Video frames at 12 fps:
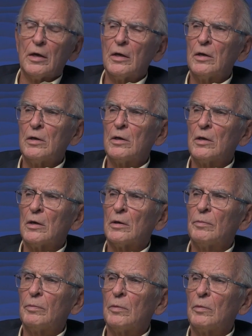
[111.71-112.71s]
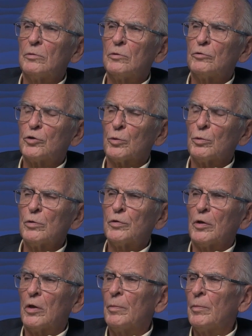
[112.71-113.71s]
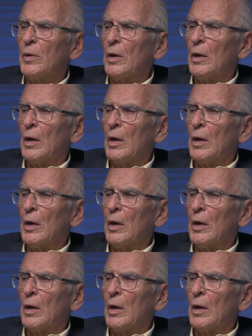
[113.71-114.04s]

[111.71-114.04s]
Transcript: in Jerusalem